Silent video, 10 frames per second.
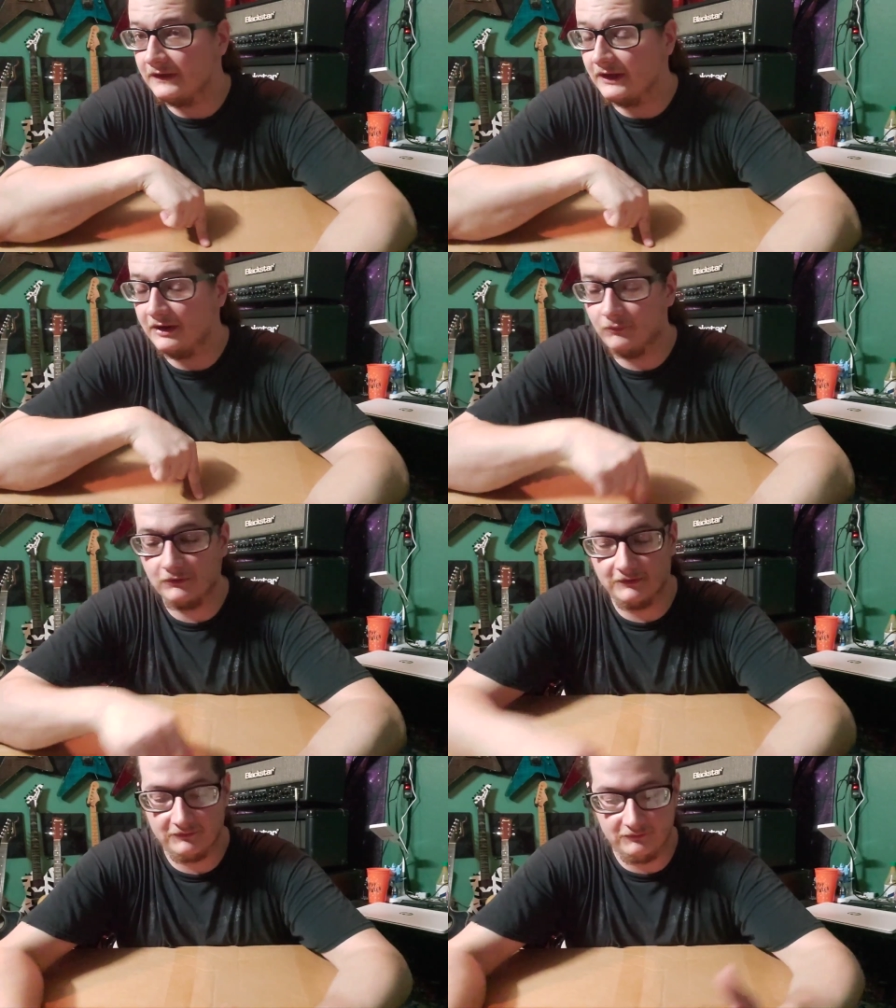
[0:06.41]
and I
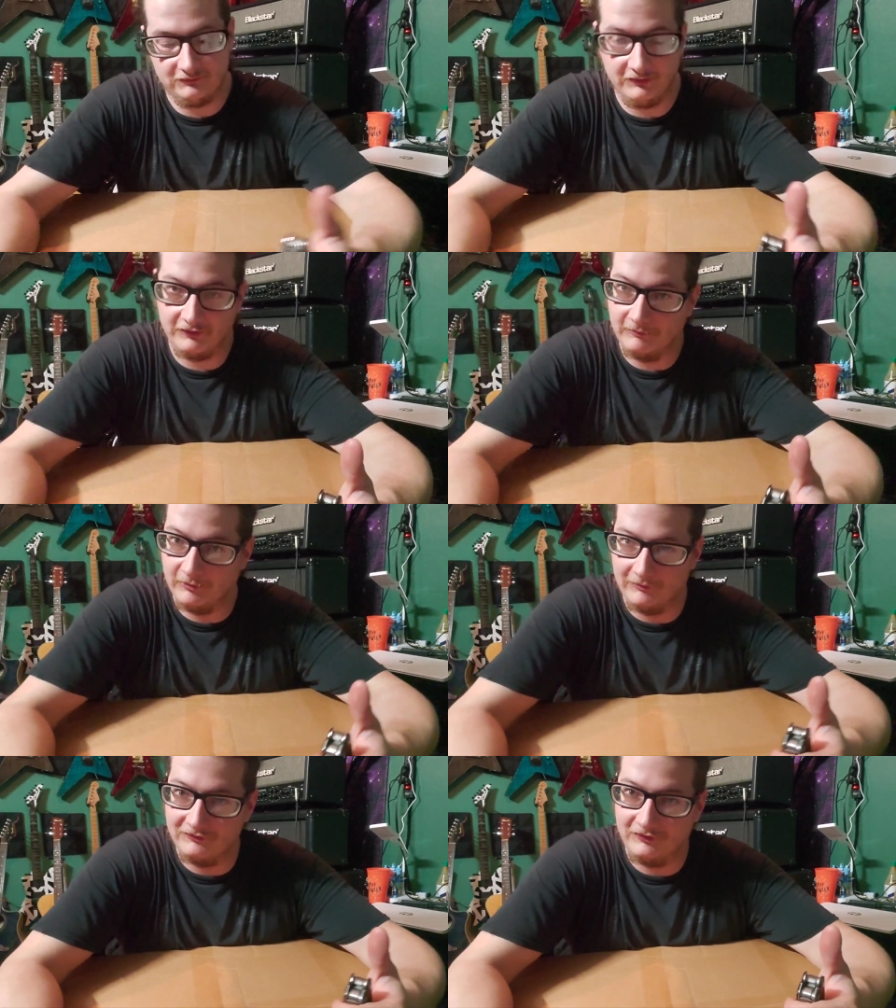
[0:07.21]
wanted to share the
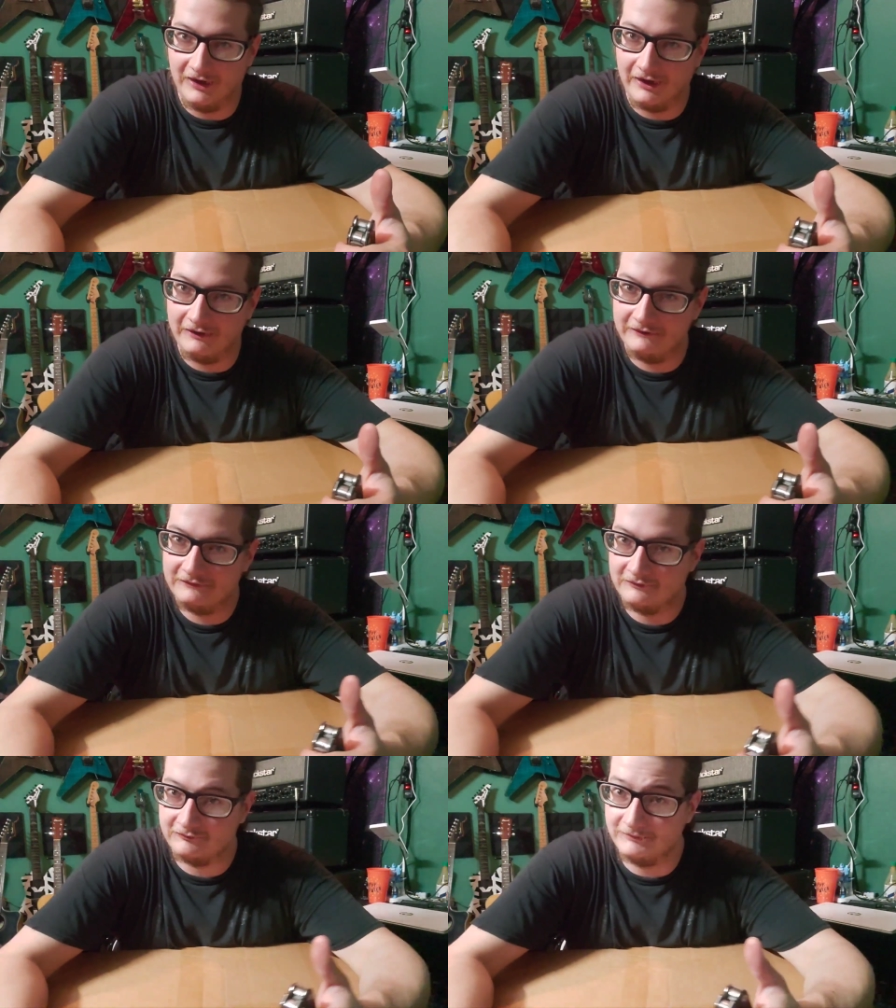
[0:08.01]
moment with you
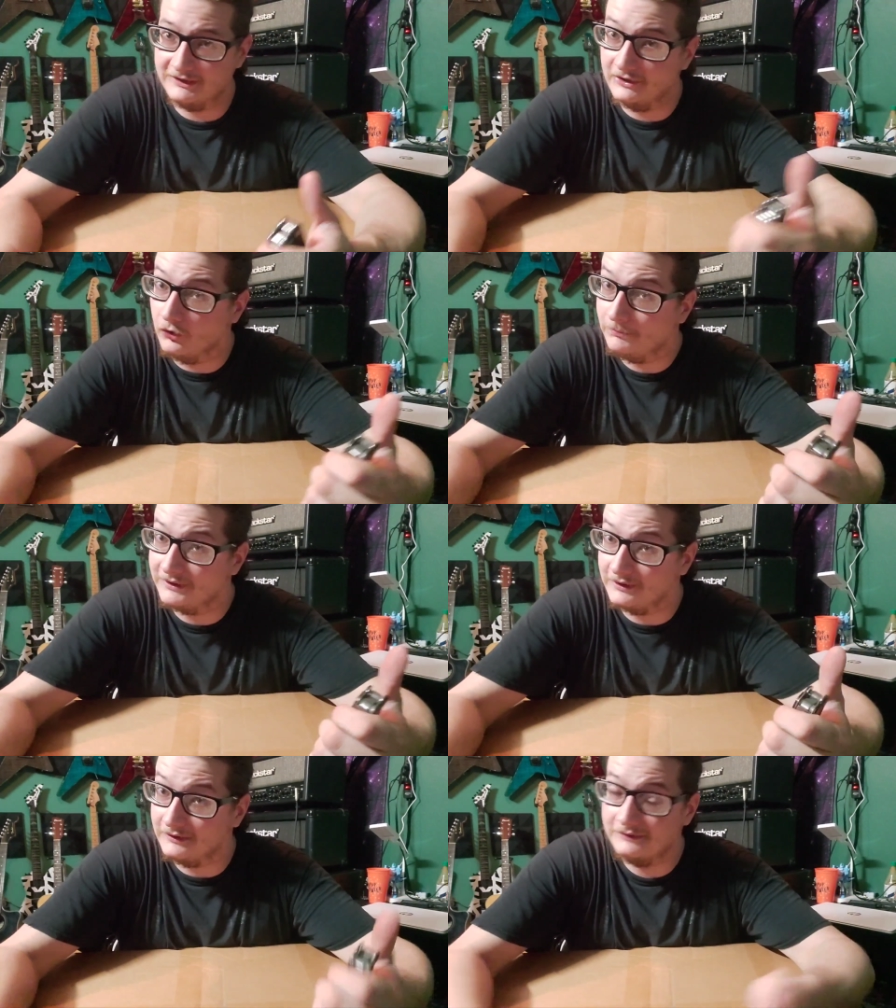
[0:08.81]
guys of me
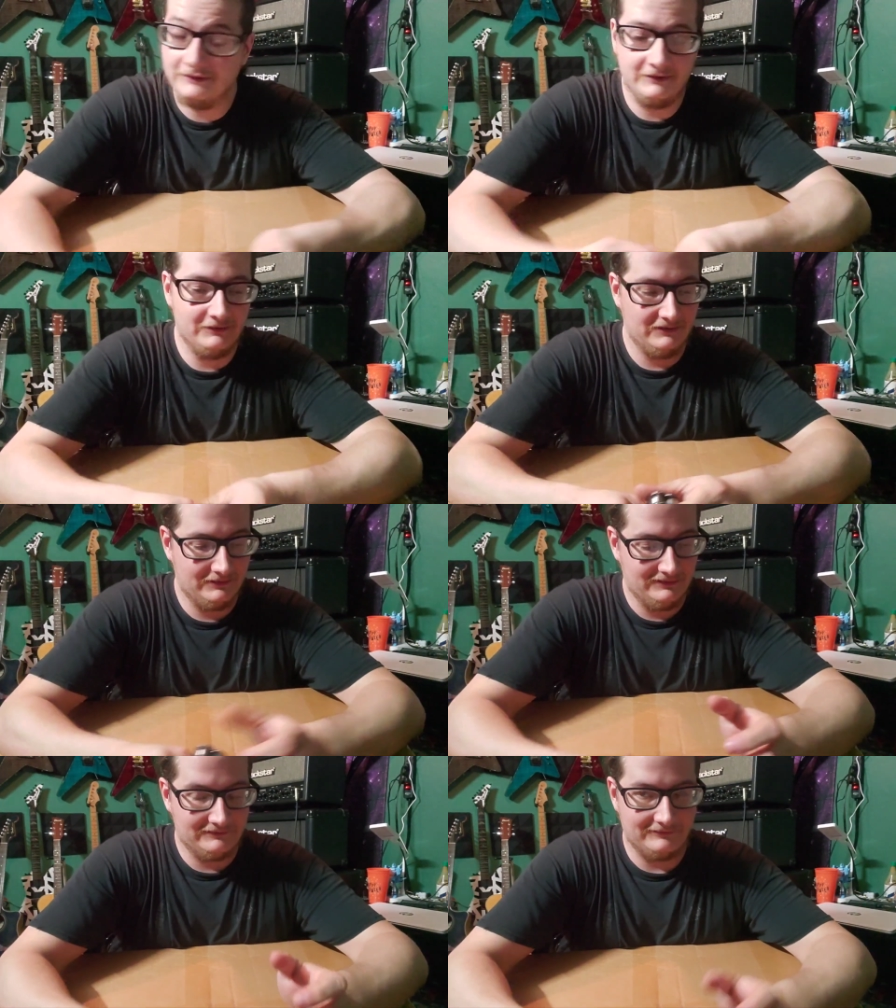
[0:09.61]
opening it.
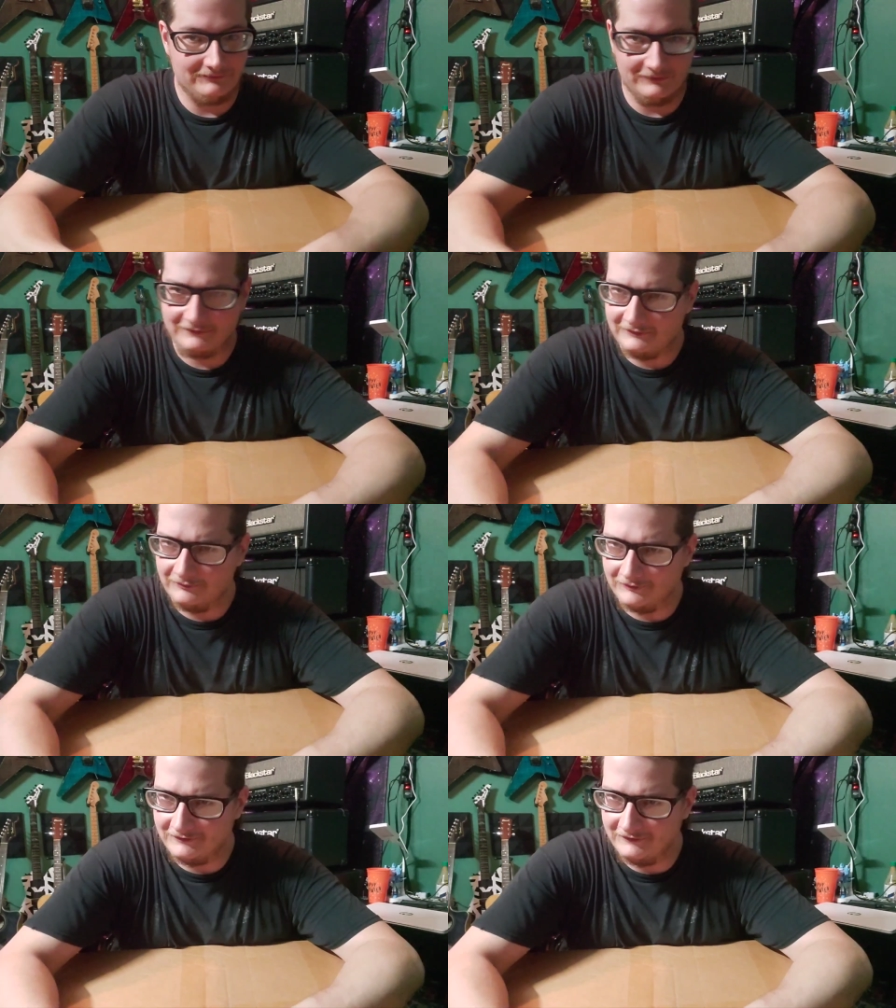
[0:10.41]
So let's
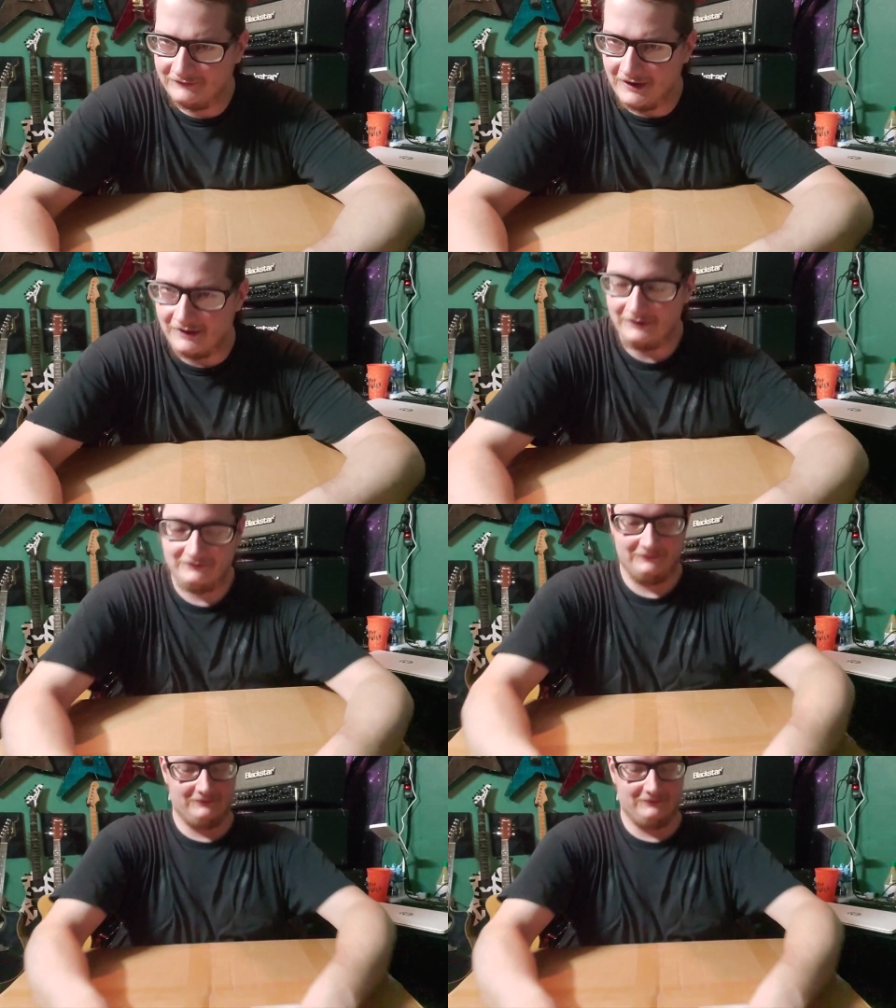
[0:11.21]
see what's inside.